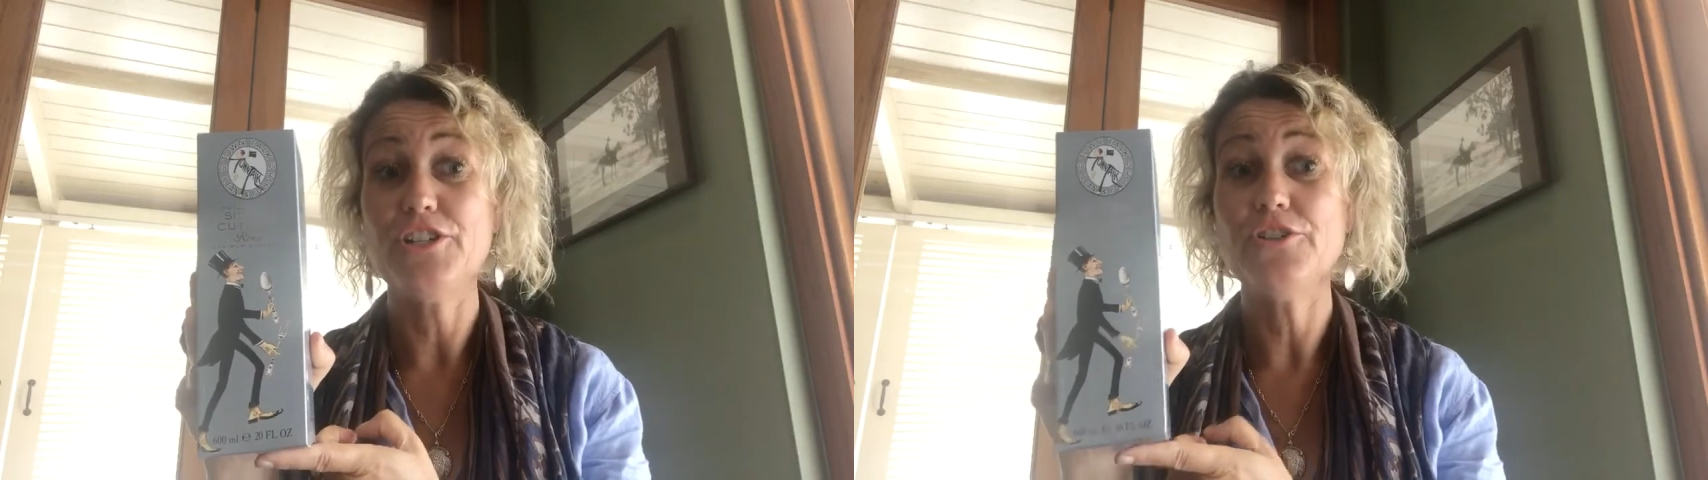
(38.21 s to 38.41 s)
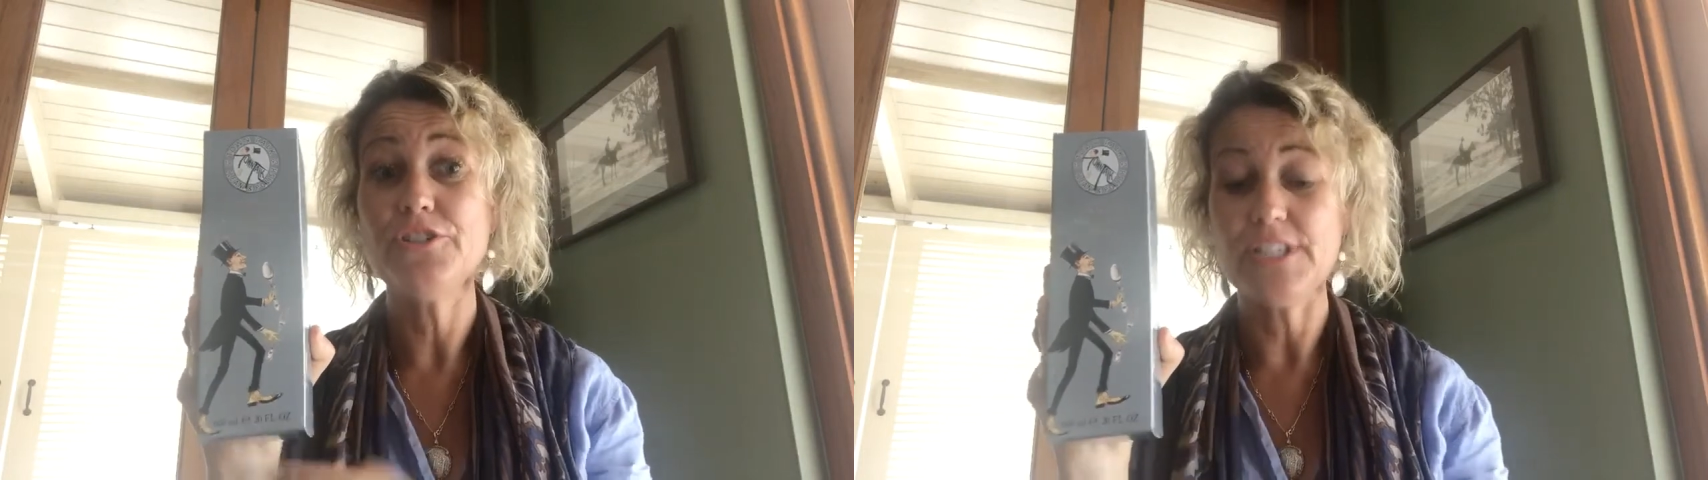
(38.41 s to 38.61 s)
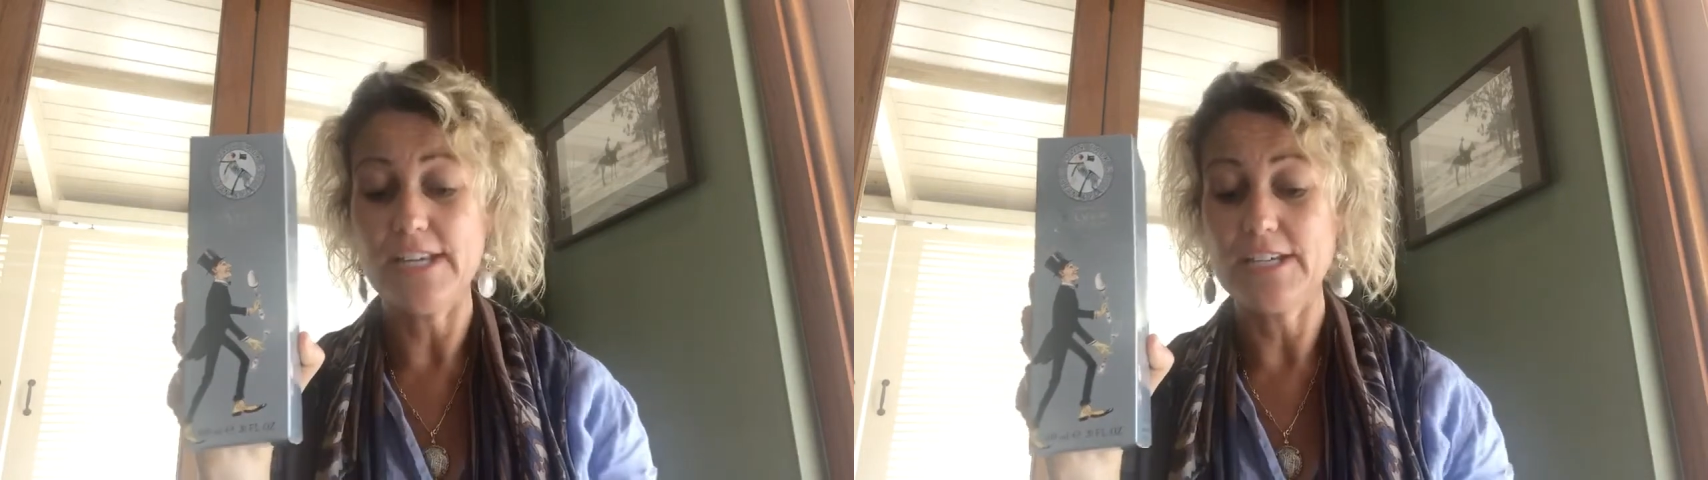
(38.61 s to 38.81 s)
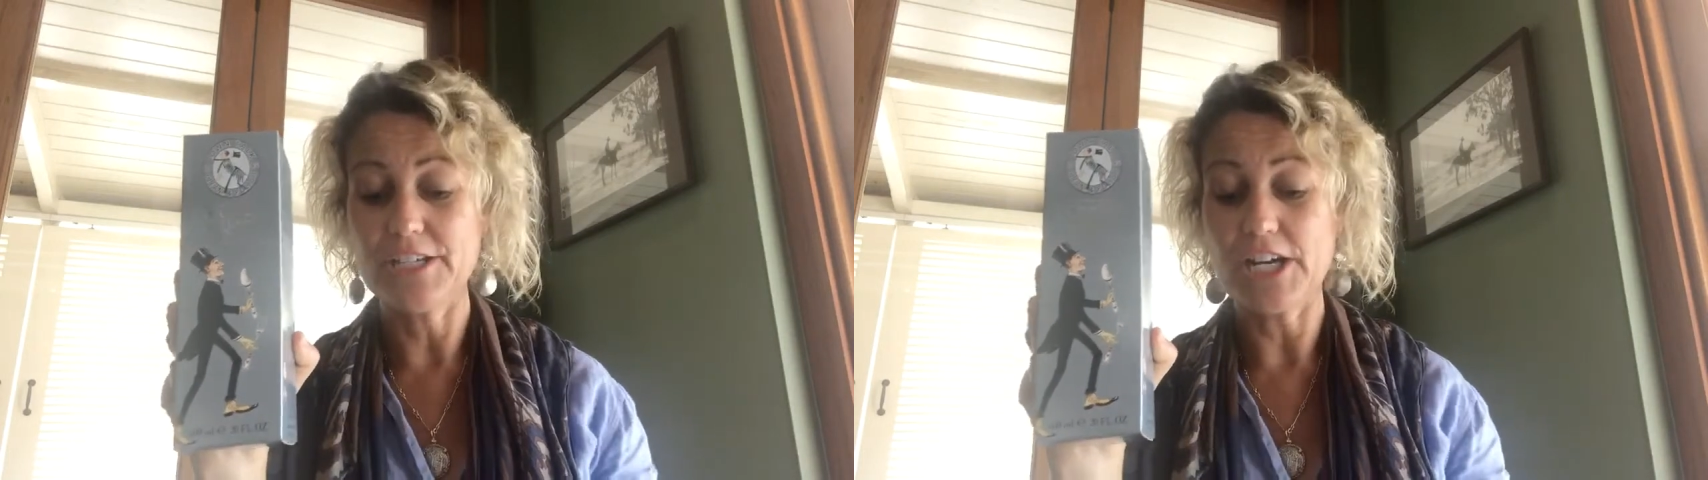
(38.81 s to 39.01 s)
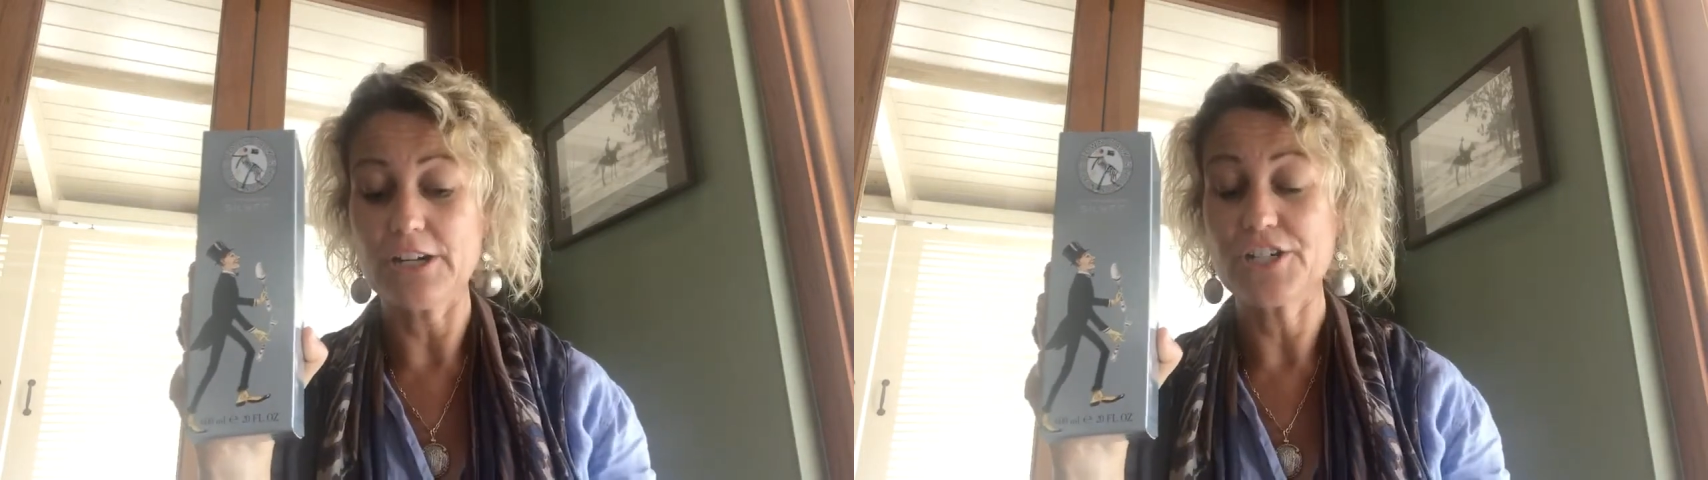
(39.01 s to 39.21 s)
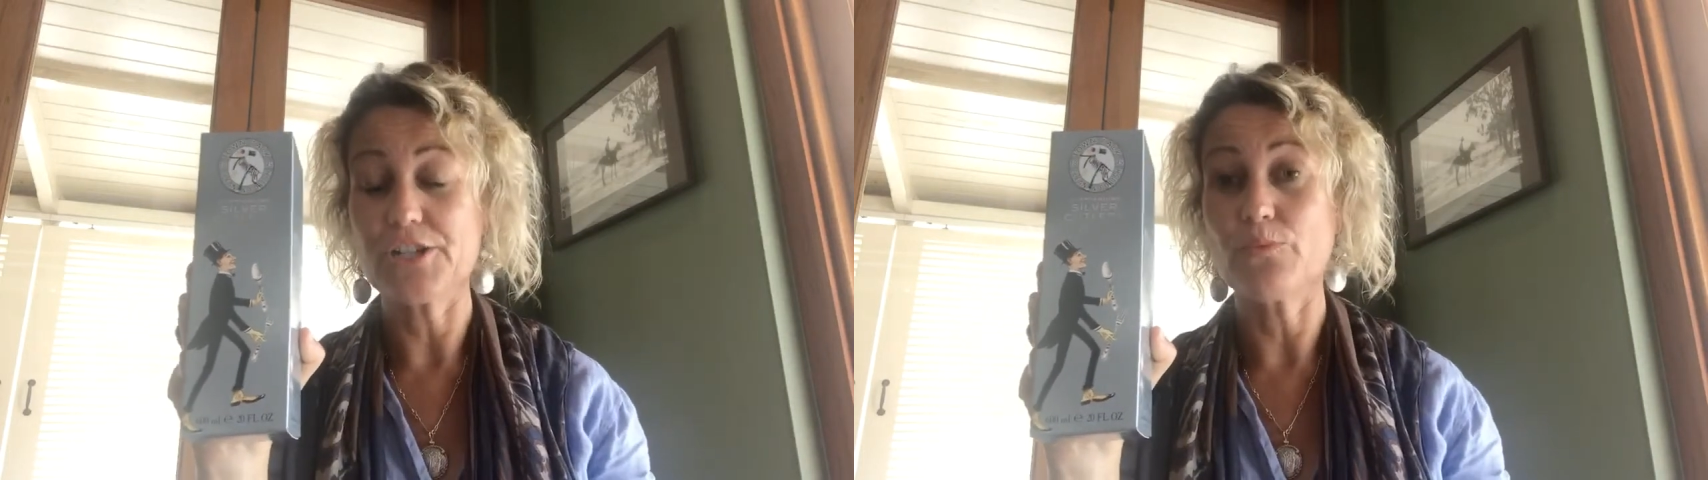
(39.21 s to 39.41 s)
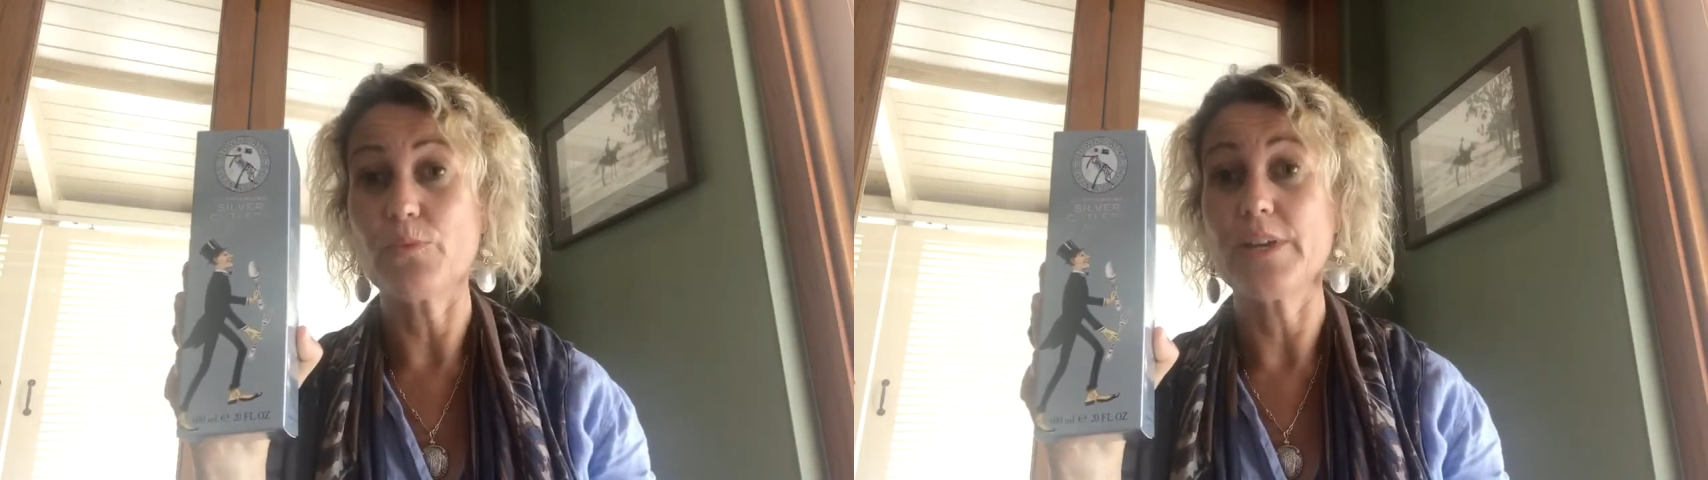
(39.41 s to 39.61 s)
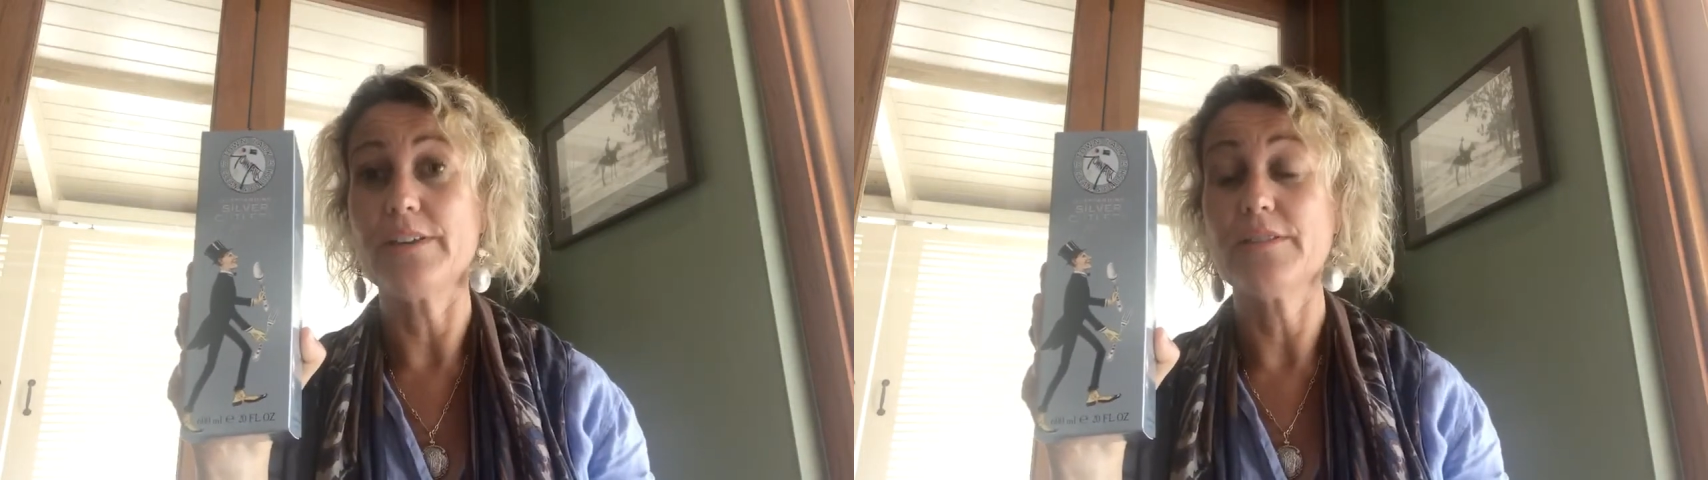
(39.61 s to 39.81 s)
use in conjunction
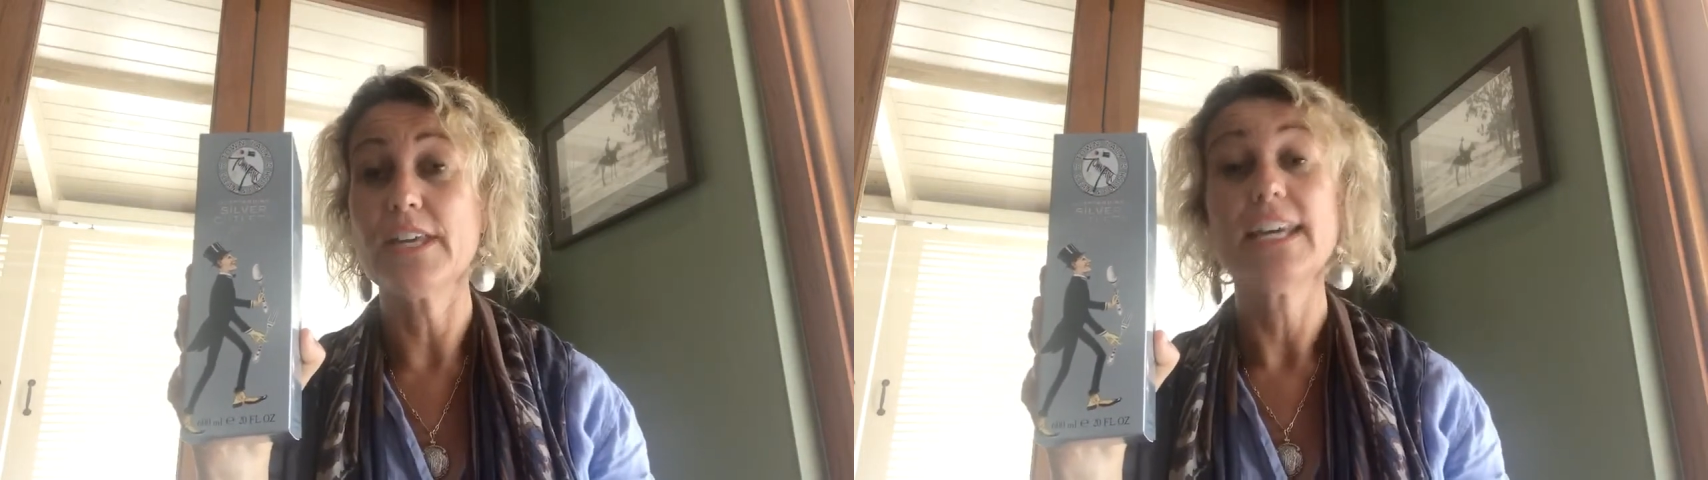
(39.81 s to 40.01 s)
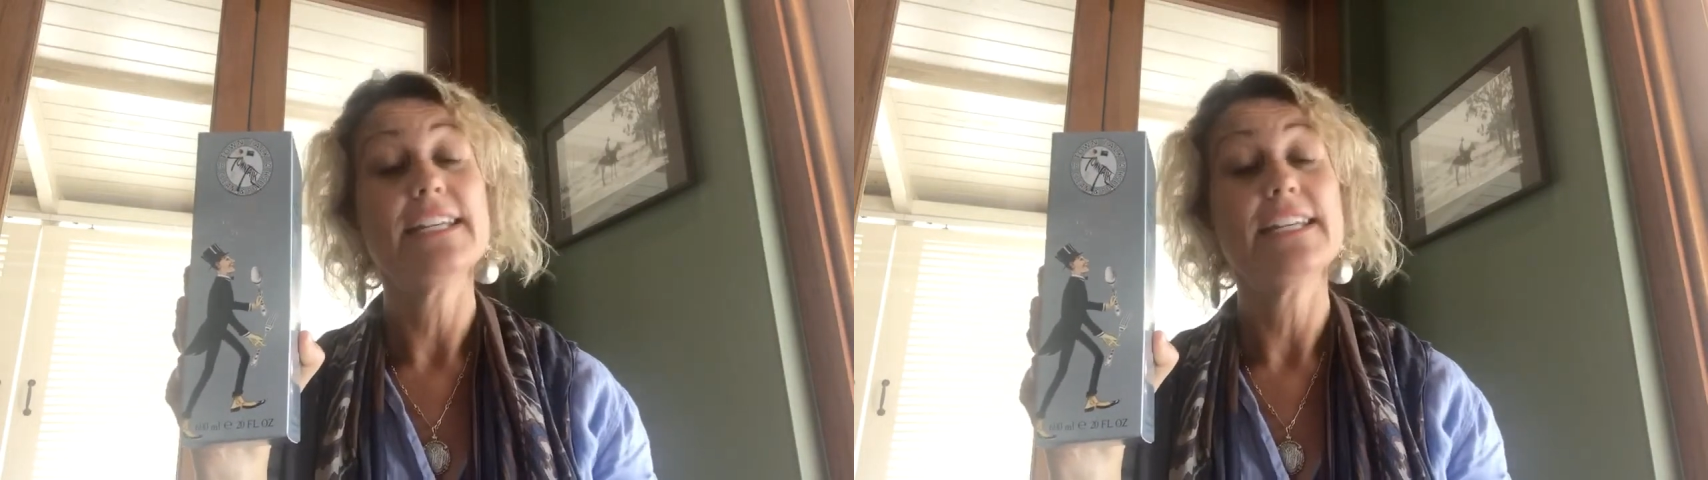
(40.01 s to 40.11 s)
with